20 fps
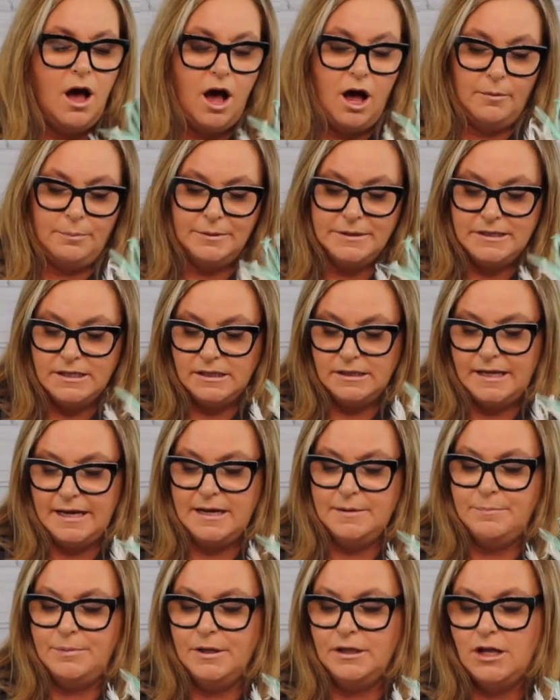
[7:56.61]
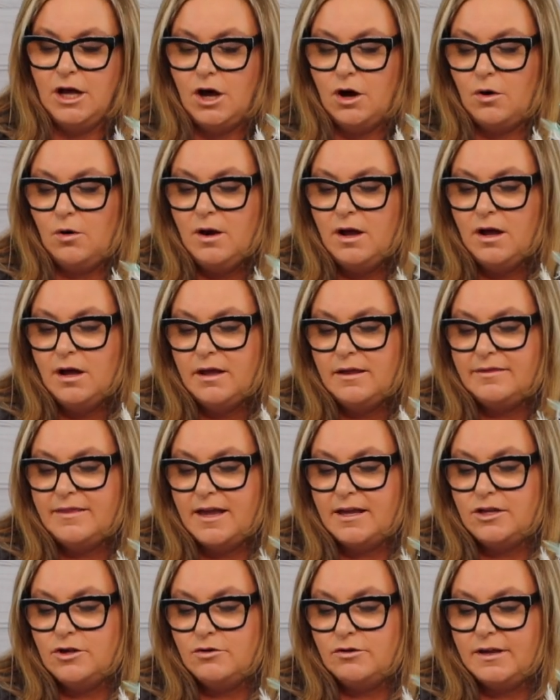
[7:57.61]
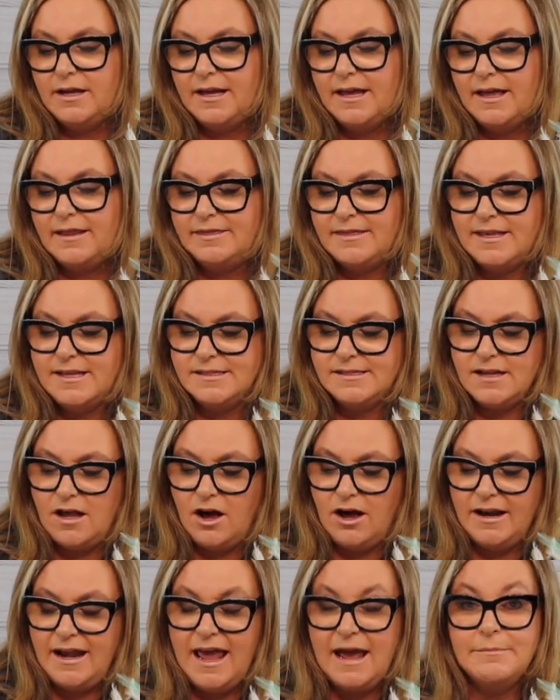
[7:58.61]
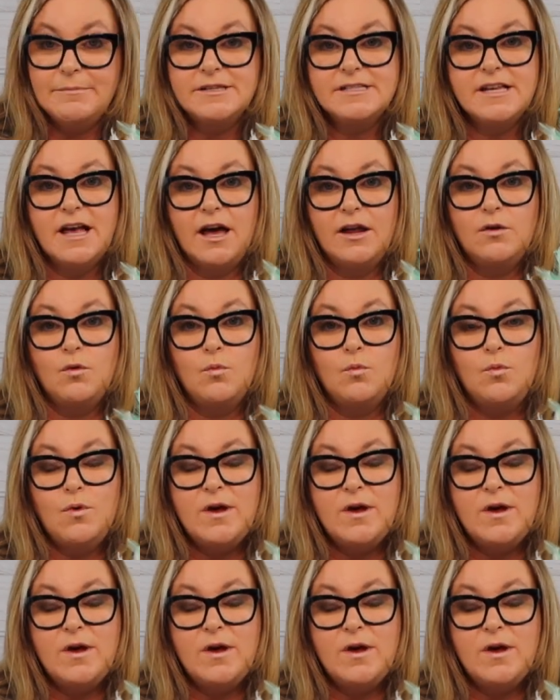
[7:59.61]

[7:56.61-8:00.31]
I'll put the link below that you can get this on Amazon.